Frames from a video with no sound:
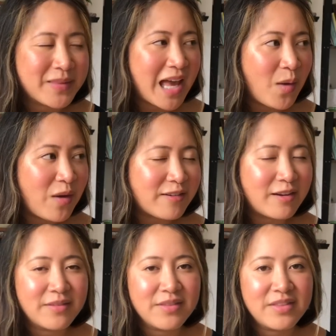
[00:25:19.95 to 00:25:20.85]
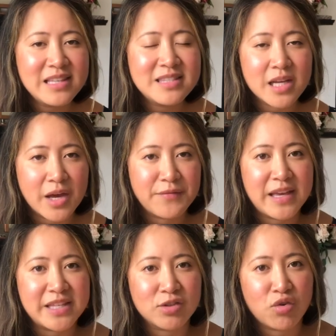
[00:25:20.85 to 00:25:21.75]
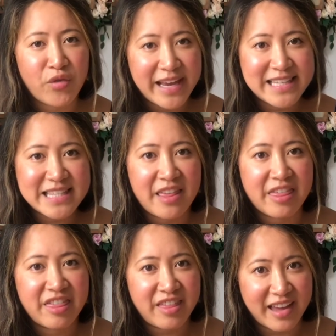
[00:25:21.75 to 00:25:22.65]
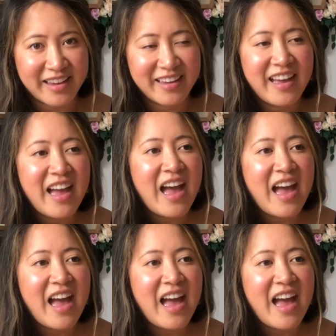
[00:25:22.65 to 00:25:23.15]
However, this stuff is crazy thick,